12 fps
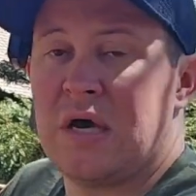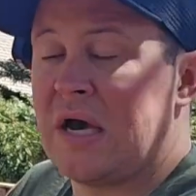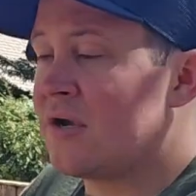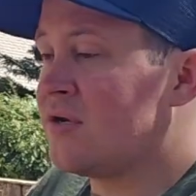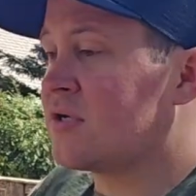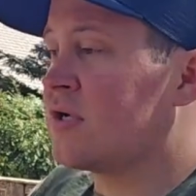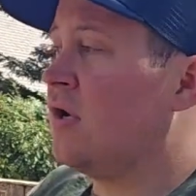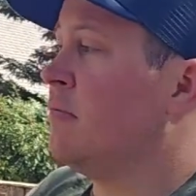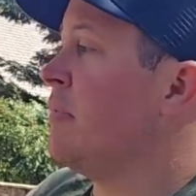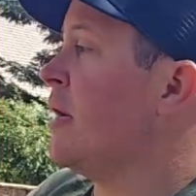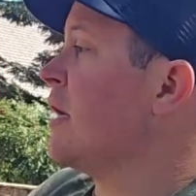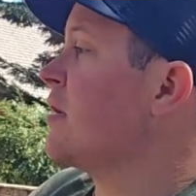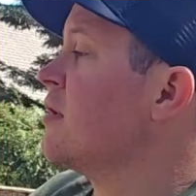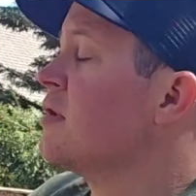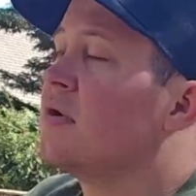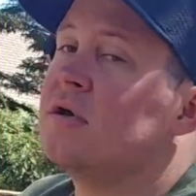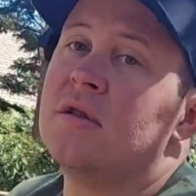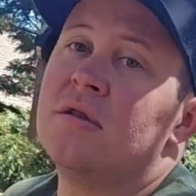I could just come back,
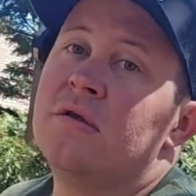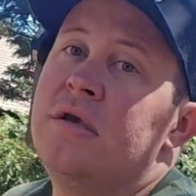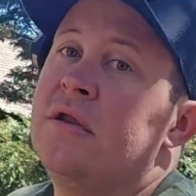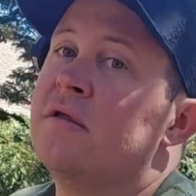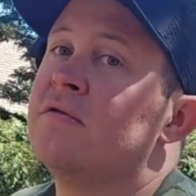get a little heat